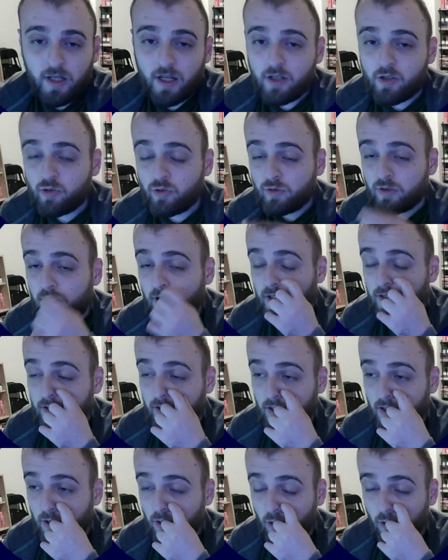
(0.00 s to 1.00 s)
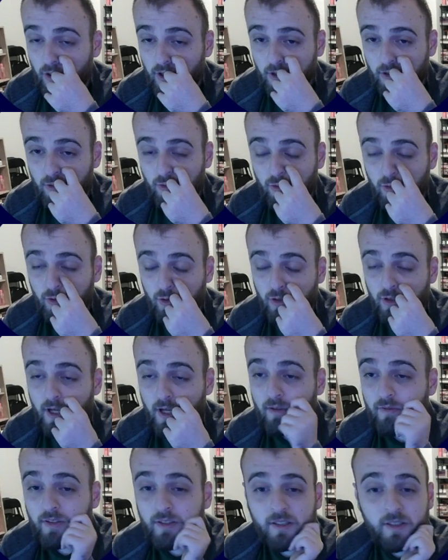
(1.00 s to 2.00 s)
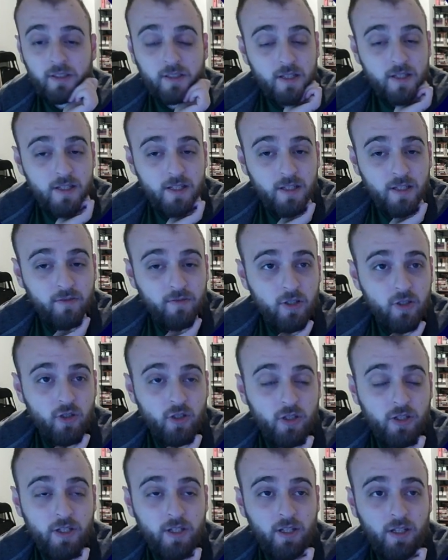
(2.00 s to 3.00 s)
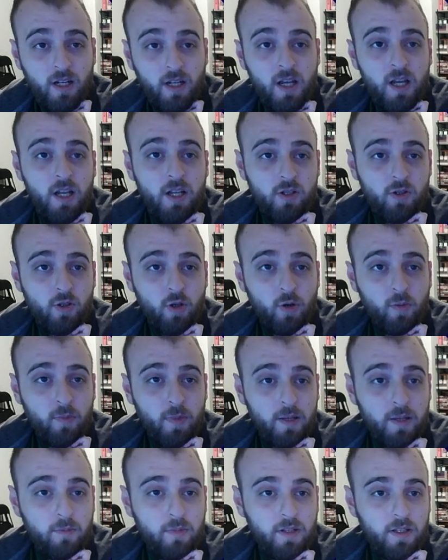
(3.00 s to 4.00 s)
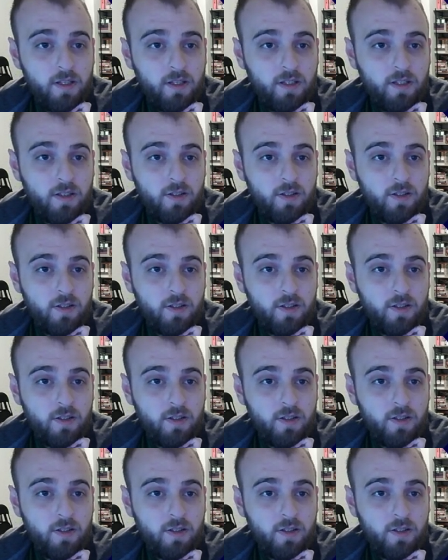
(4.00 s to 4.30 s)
Stuttgart are going to have an interesting fixture here, so maybe it's